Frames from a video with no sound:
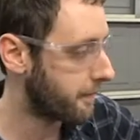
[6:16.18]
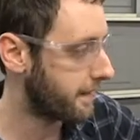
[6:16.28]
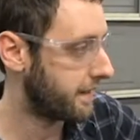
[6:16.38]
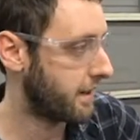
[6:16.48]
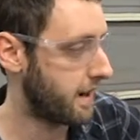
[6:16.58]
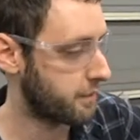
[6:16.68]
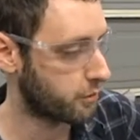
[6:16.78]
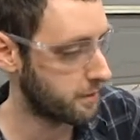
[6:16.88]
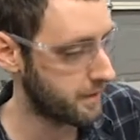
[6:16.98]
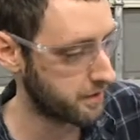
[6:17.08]
and not have to
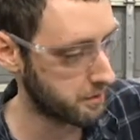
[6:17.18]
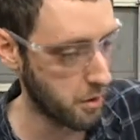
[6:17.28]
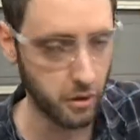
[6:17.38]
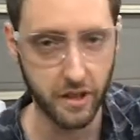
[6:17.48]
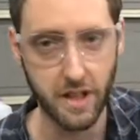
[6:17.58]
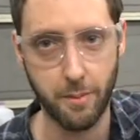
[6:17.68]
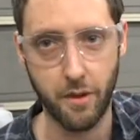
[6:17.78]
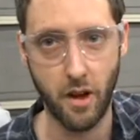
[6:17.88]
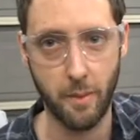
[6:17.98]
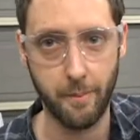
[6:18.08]
worry about the motor
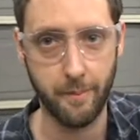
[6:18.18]
heating up.